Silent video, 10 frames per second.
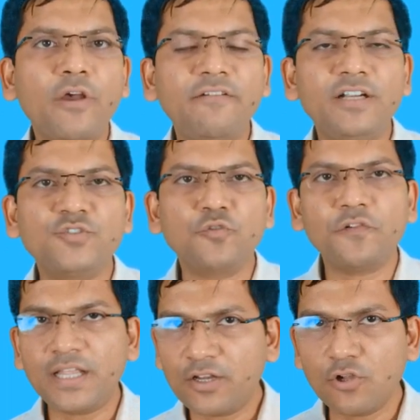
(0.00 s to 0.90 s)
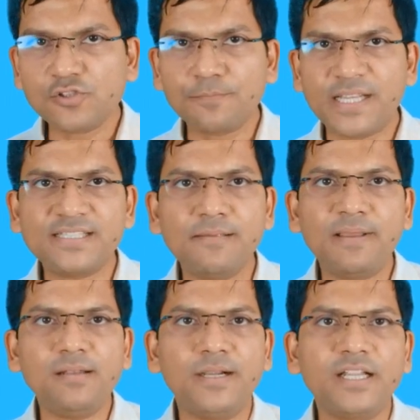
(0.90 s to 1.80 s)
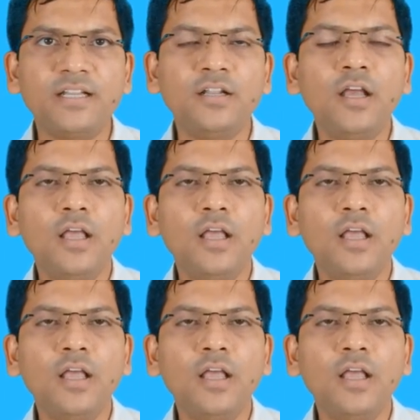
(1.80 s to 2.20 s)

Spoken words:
haven't so far, and also press the bell button